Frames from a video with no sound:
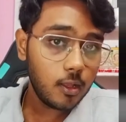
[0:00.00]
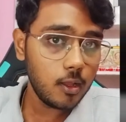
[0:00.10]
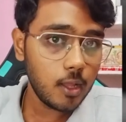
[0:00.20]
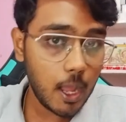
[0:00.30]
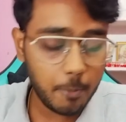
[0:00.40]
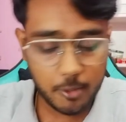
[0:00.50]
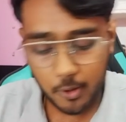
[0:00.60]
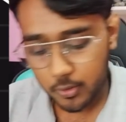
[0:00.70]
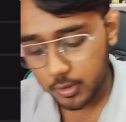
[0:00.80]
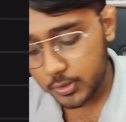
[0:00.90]
Upper
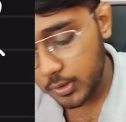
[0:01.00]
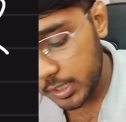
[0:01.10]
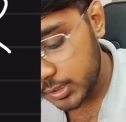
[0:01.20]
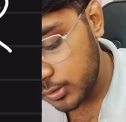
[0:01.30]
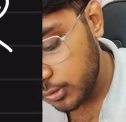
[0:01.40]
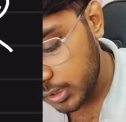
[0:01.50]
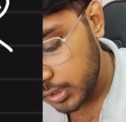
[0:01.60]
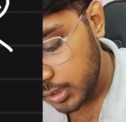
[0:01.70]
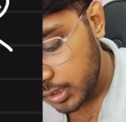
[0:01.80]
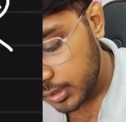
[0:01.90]
bound. So let's do it.
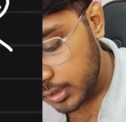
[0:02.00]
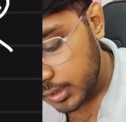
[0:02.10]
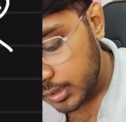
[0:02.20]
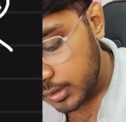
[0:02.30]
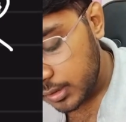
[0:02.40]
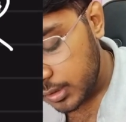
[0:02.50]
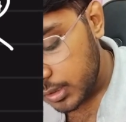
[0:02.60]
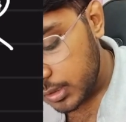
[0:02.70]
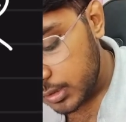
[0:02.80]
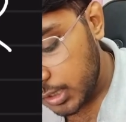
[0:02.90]

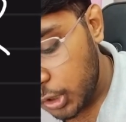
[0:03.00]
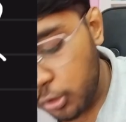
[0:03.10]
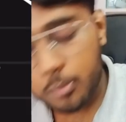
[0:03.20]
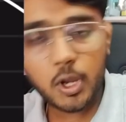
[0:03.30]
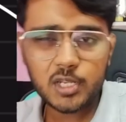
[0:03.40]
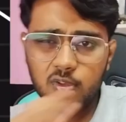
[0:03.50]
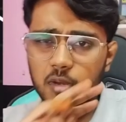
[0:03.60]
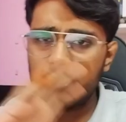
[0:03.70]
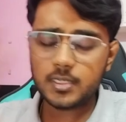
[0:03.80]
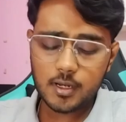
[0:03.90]
The lower bound is going to
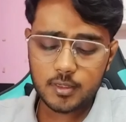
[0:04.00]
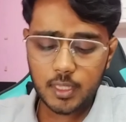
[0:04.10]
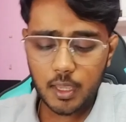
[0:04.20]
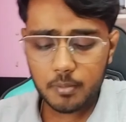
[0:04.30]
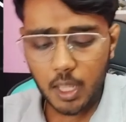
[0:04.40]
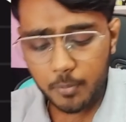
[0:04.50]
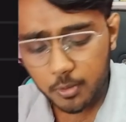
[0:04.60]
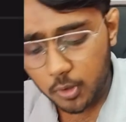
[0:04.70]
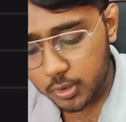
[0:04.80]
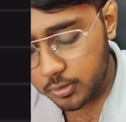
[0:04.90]
be still same. The upper
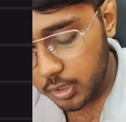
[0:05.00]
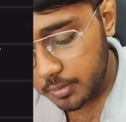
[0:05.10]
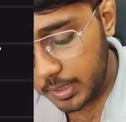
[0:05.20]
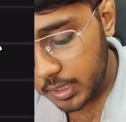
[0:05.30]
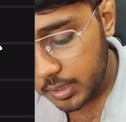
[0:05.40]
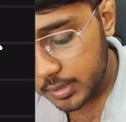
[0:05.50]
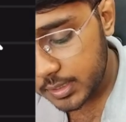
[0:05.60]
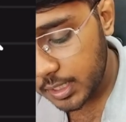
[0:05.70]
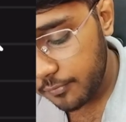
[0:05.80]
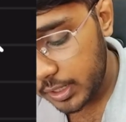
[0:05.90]
bound is going to be
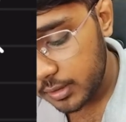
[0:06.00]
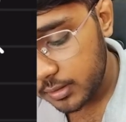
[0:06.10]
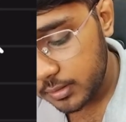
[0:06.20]
7.